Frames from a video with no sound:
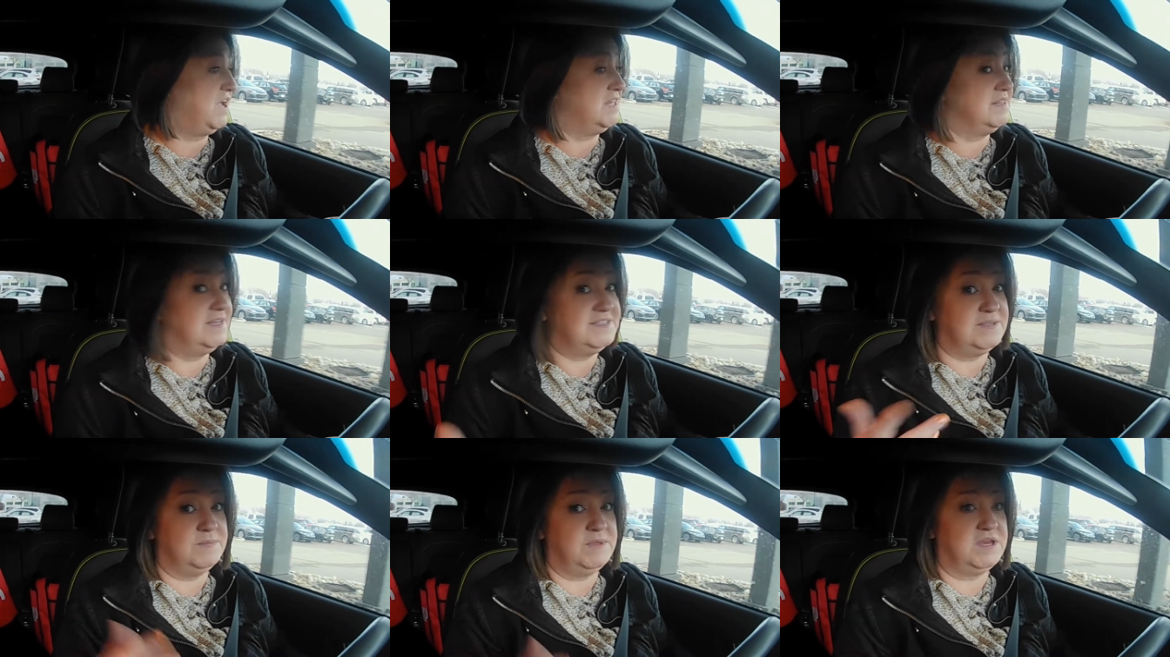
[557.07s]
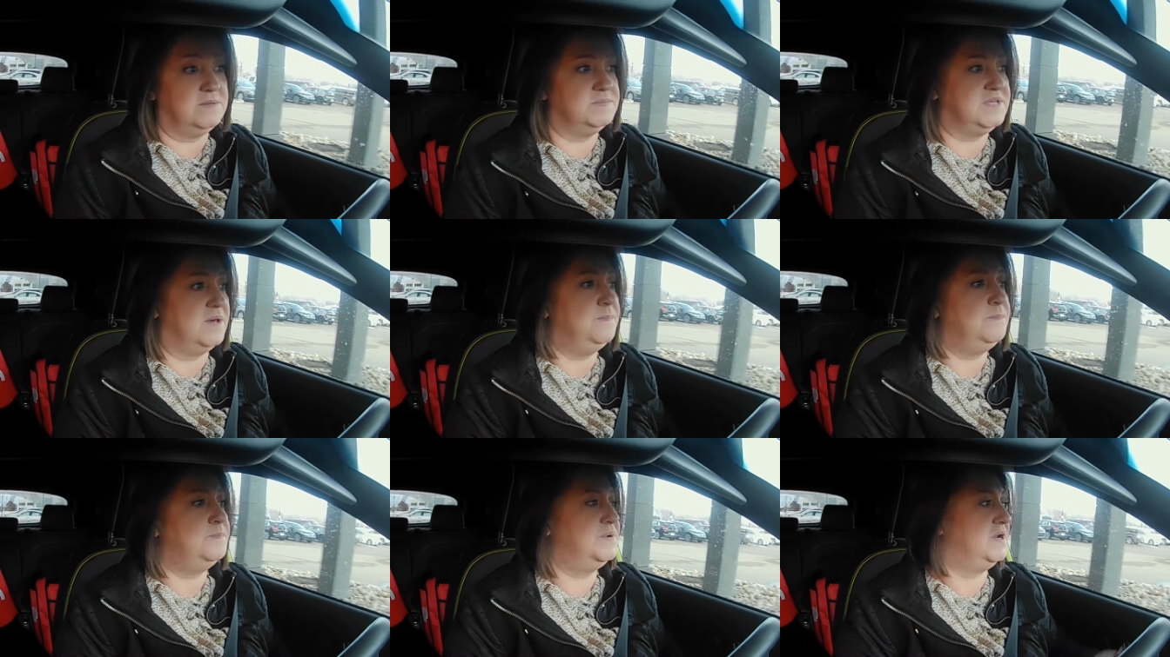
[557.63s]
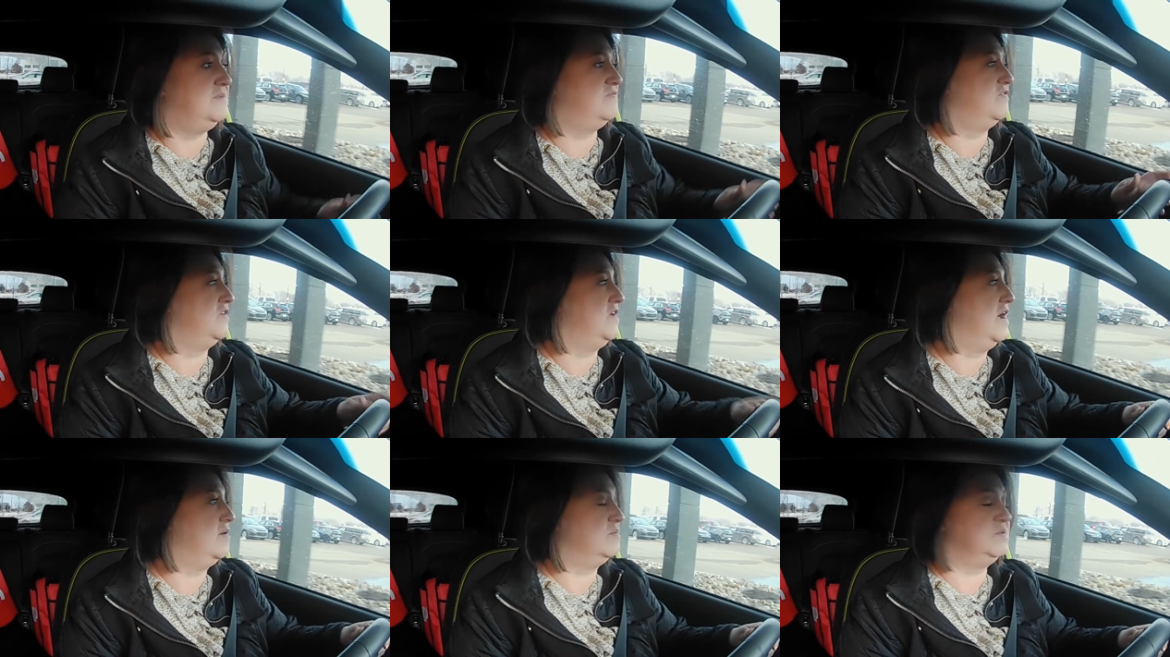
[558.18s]
Unless something comes up, but
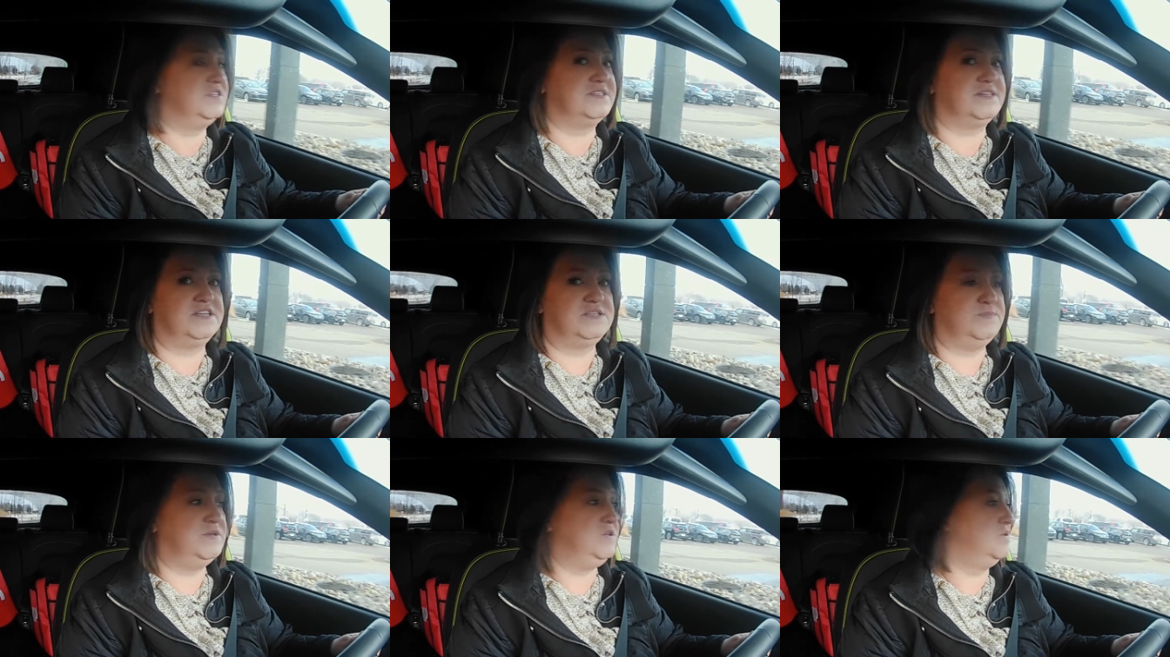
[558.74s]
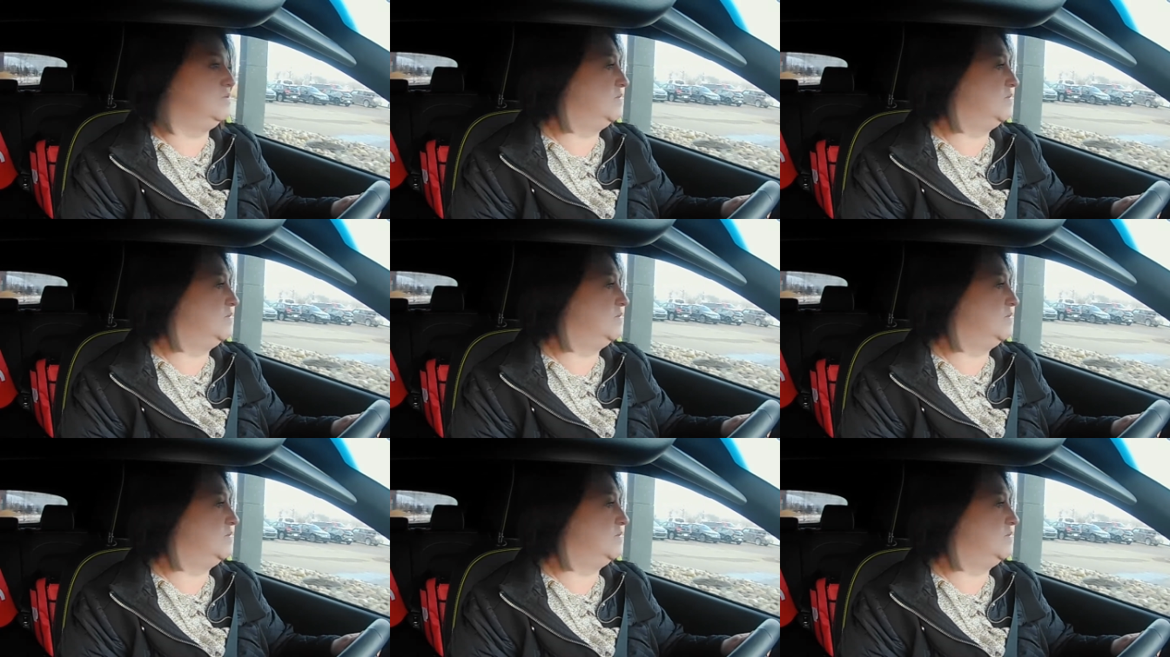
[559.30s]
for now I'm just gonna spin you